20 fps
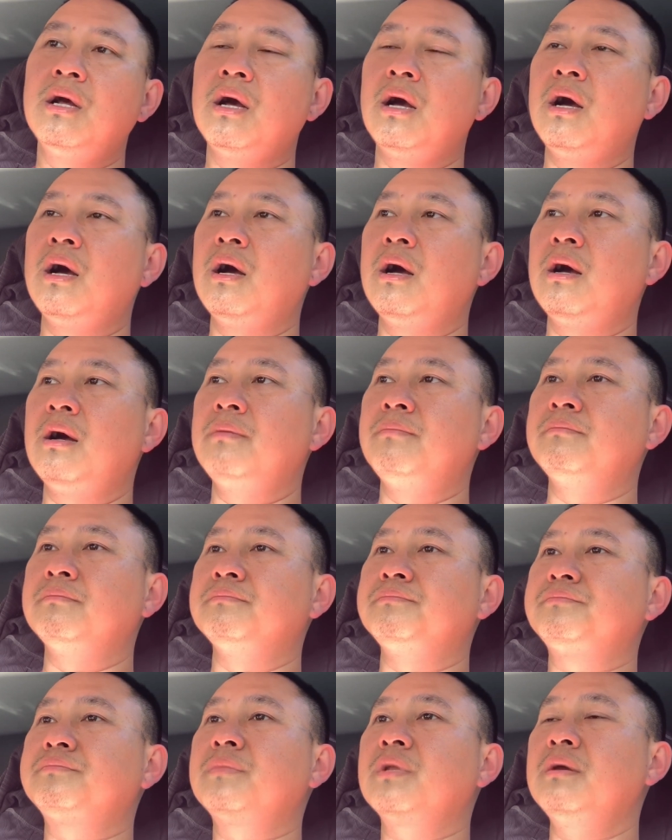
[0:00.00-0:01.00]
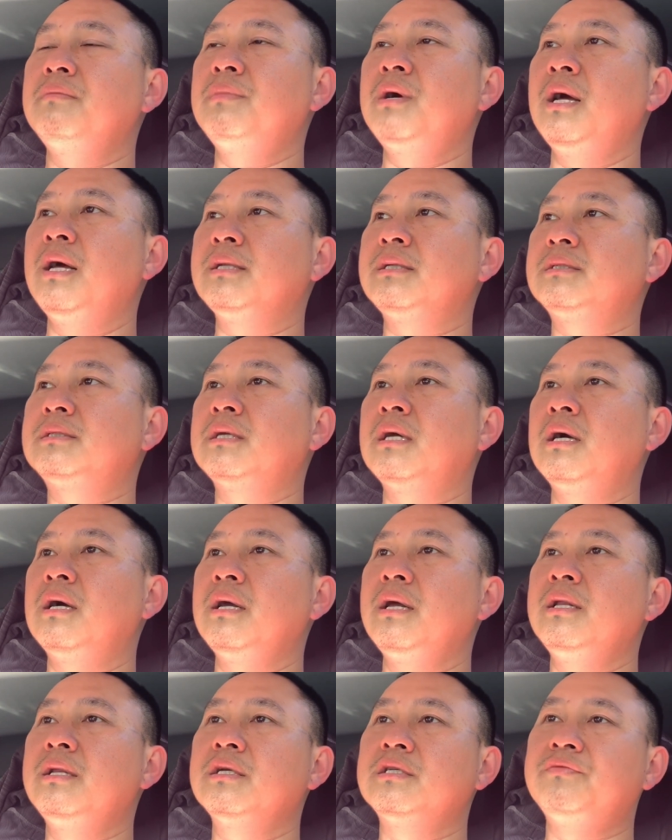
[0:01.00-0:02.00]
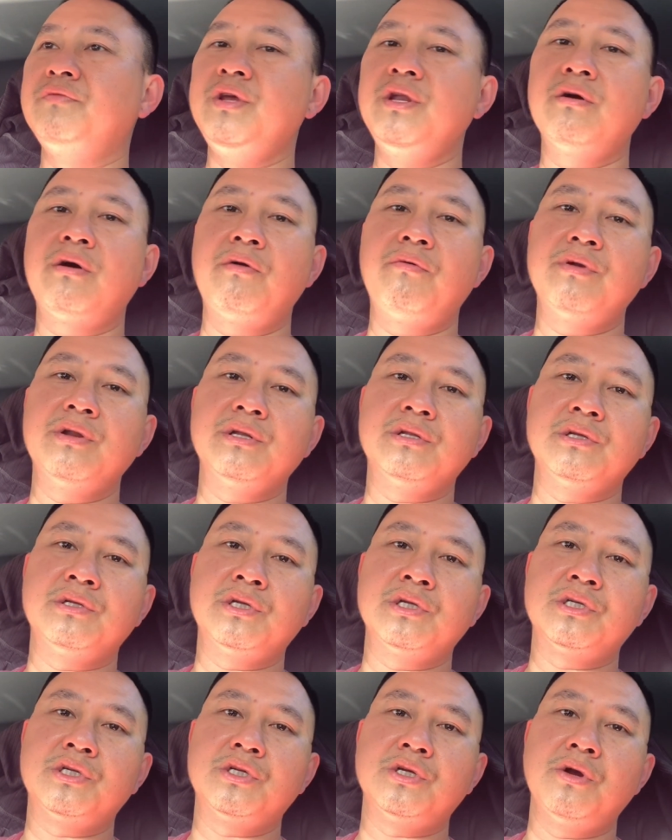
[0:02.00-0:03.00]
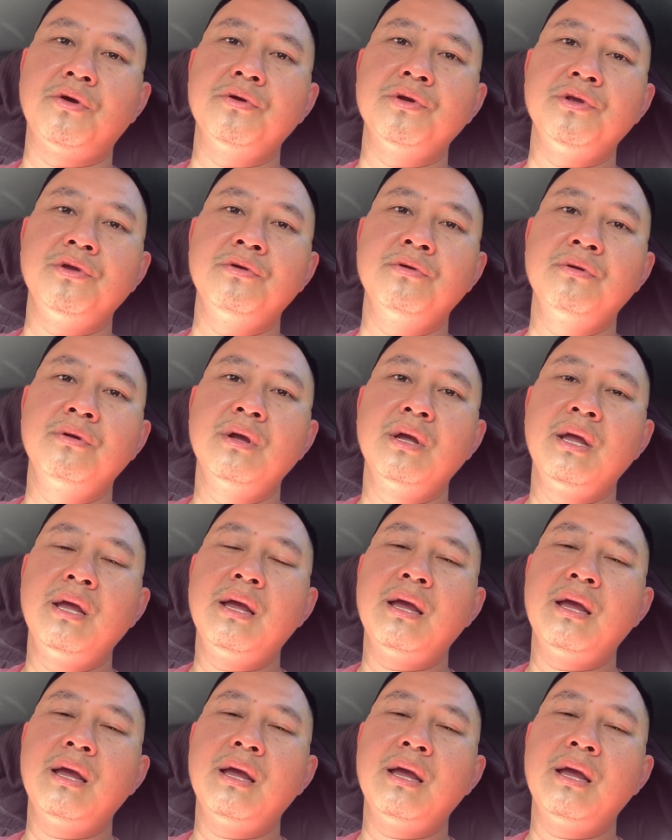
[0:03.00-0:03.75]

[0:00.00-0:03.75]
But in this video, I wanted to just show you